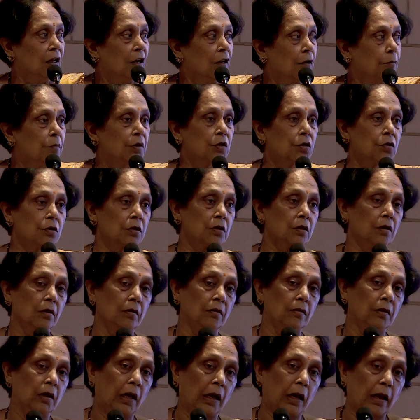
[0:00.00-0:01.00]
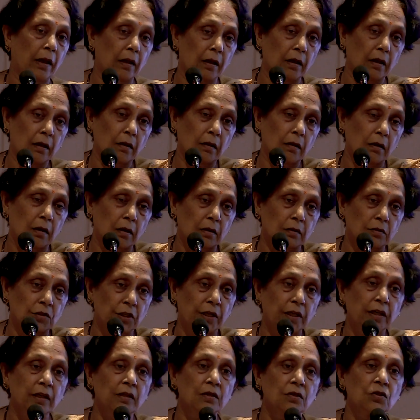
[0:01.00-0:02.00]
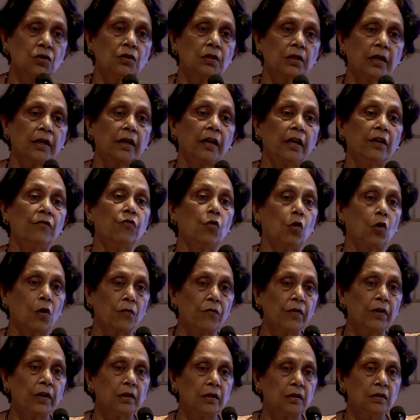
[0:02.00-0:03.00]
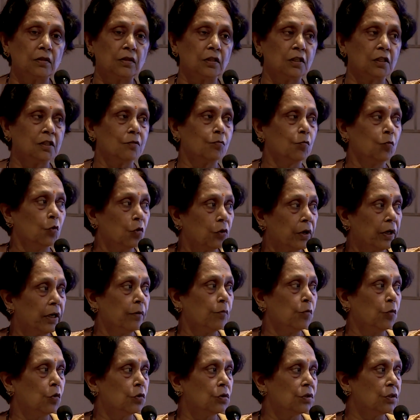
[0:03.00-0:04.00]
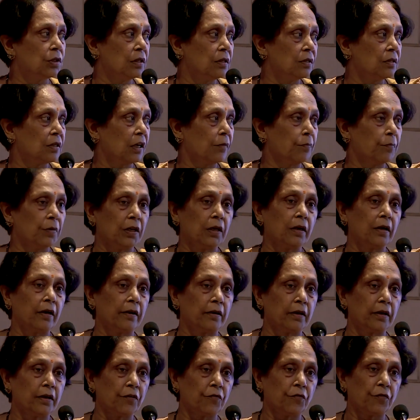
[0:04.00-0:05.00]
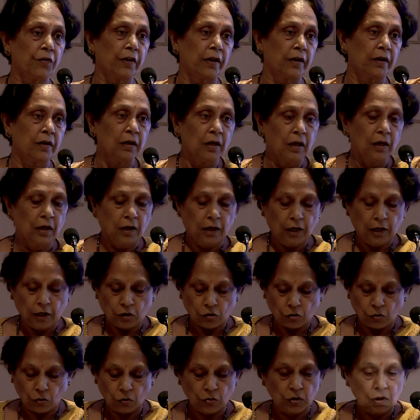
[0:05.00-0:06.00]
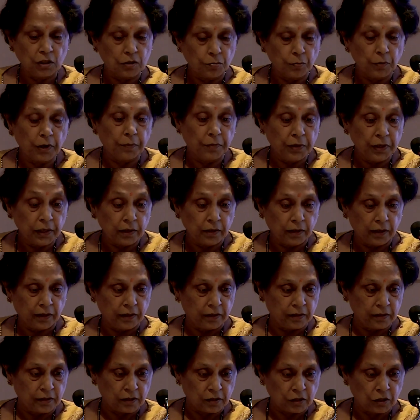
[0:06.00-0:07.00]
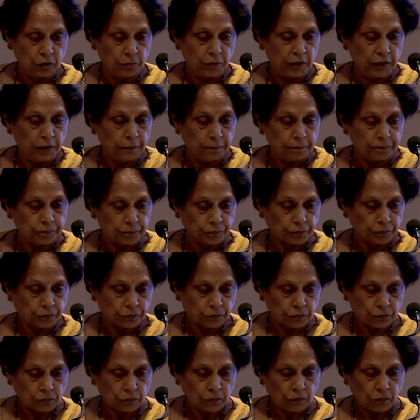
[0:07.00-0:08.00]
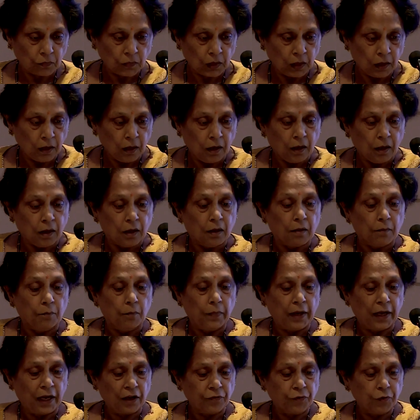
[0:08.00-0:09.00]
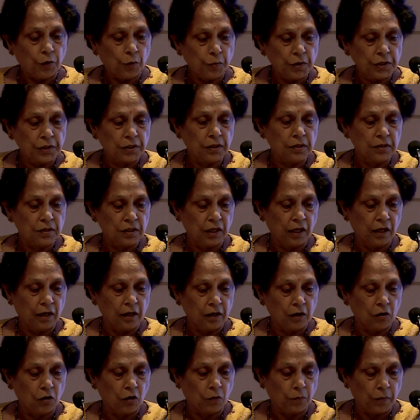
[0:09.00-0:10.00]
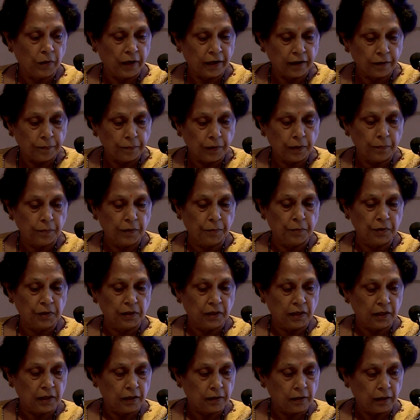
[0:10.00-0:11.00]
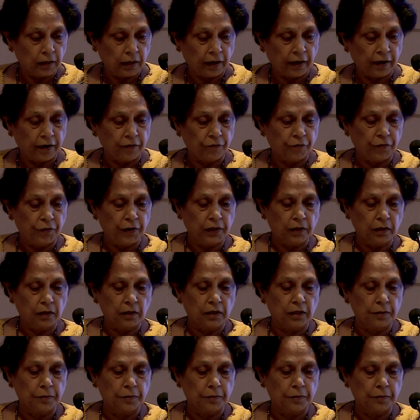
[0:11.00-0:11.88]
because genetics is an evolving disease. More and more genes are being identified, so this may be an underestimate. Malformation, single or multiple may be there, and fetal